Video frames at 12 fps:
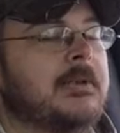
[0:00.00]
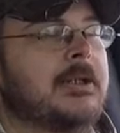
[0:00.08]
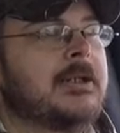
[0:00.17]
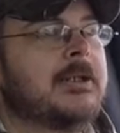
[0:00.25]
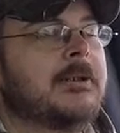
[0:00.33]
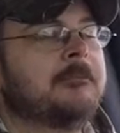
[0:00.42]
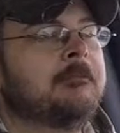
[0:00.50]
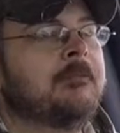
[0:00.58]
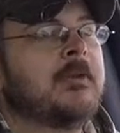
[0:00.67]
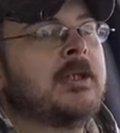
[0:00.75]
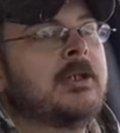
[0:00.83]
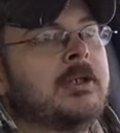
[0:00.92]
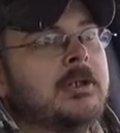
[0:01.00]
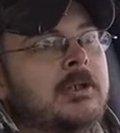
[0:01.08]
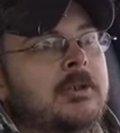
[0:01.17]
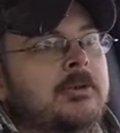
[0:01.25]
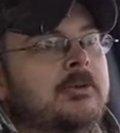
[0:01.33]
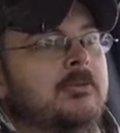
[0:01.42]
yeah.
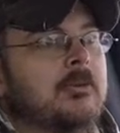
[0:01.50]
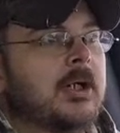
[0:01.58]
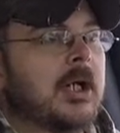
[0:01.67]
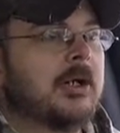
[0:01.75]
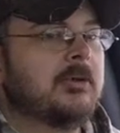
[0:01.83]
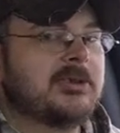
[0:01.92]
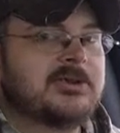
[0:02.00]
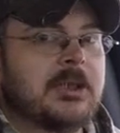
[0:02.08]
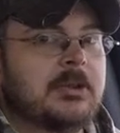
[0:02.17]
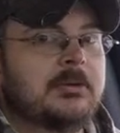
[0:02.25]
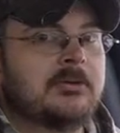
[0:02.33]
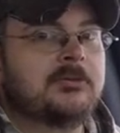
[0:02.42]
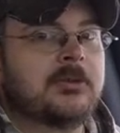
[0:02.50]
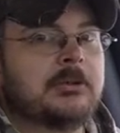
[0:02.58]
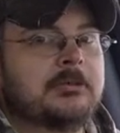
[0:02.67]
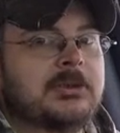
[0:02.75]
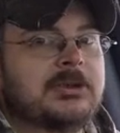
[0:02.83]
Where I was coming from